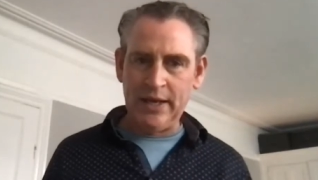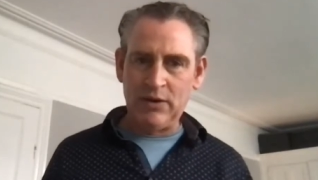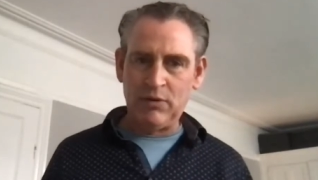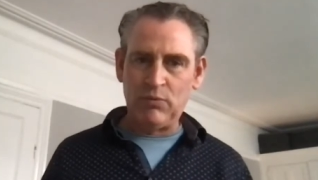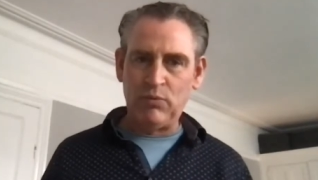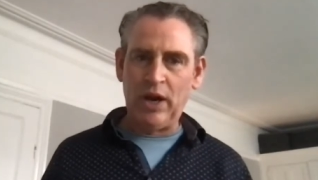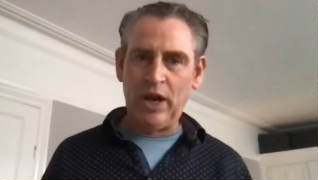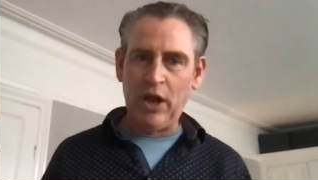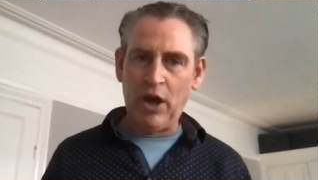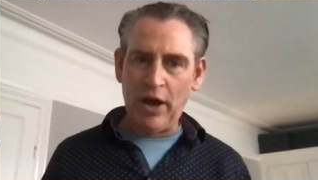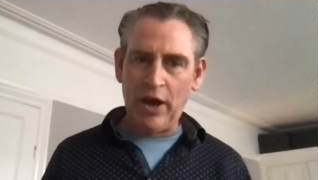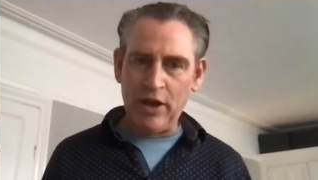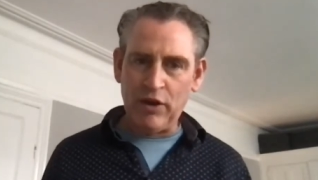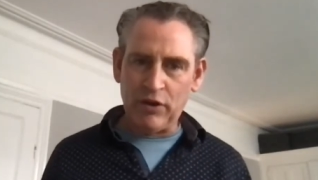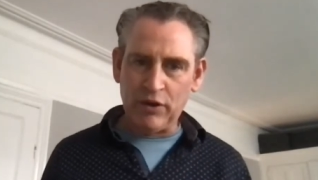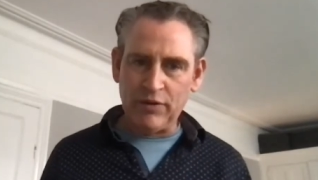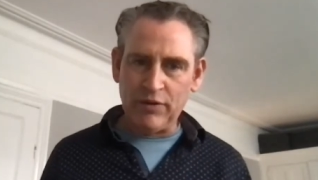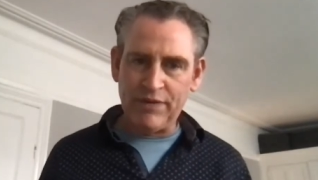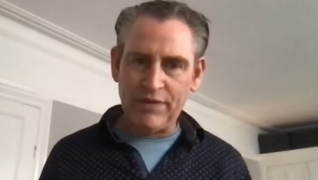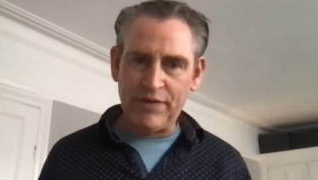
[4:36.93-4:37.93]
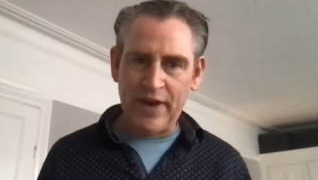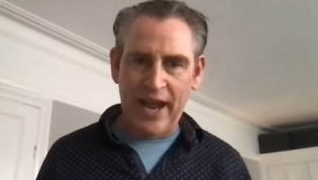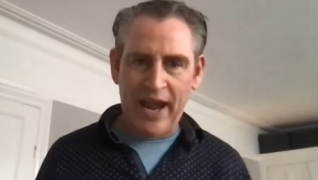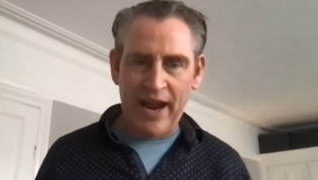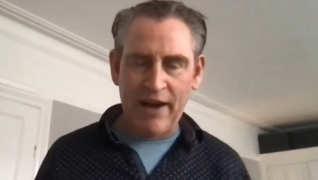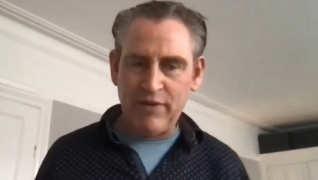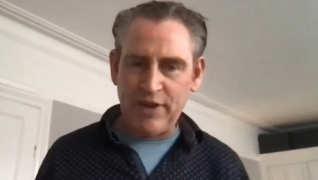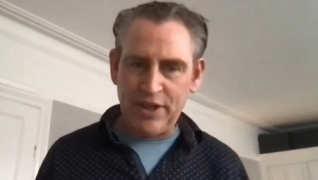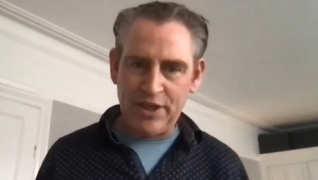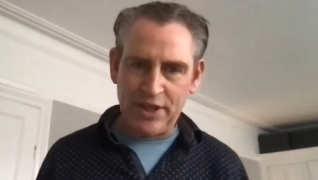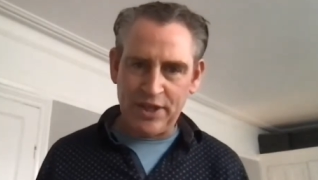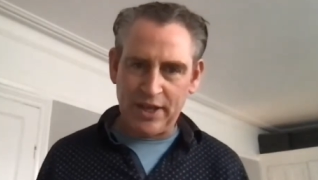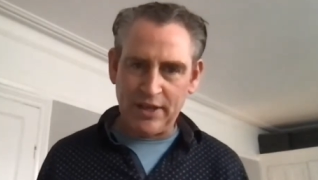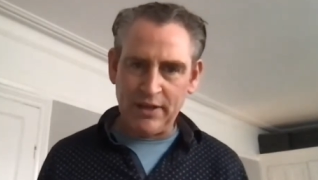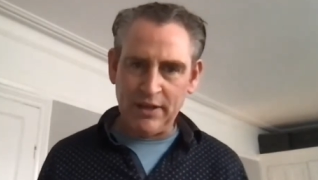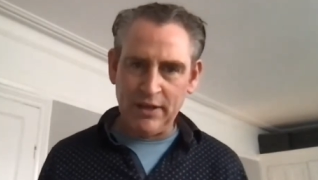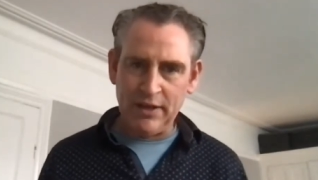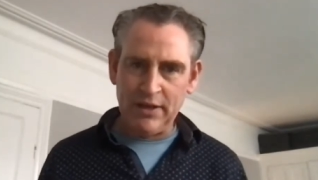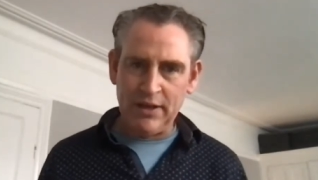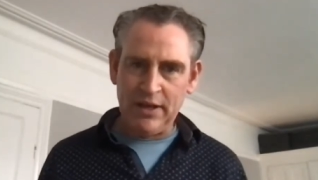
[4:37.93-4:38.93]
rely on for
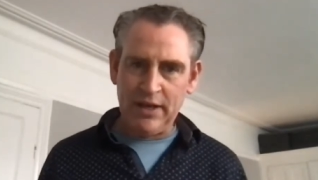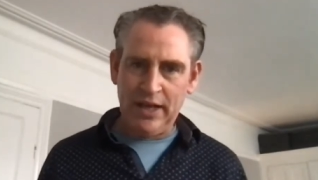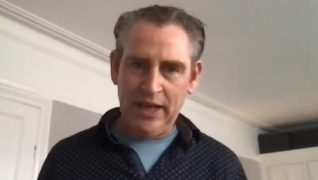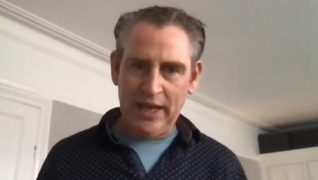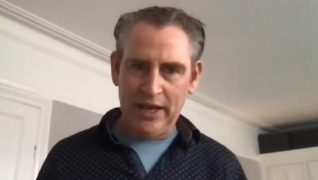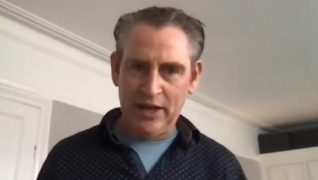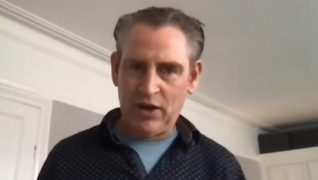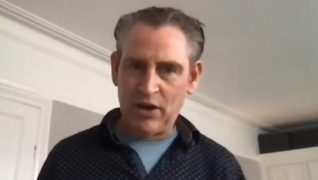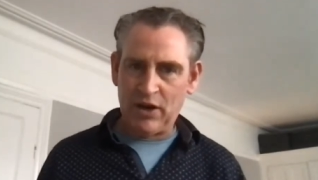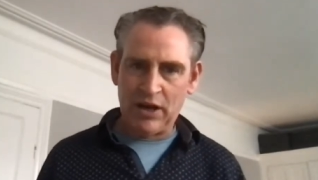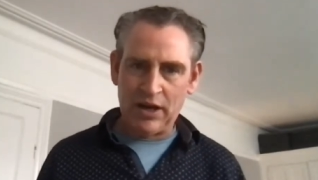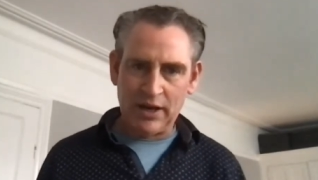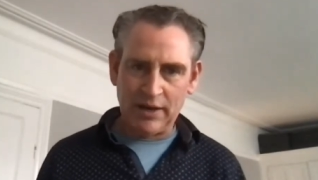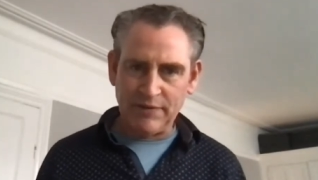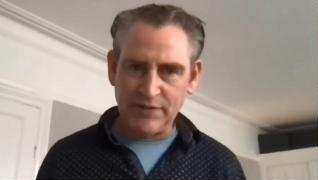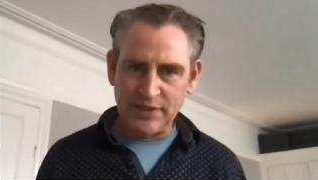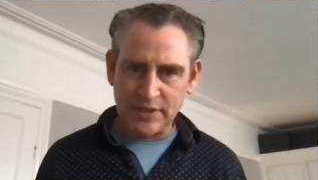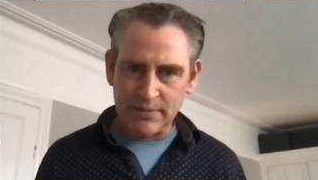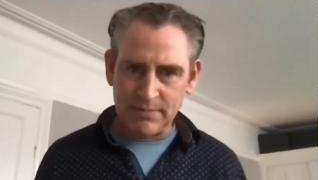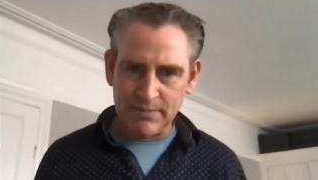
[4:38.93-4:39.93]
everything in our lives.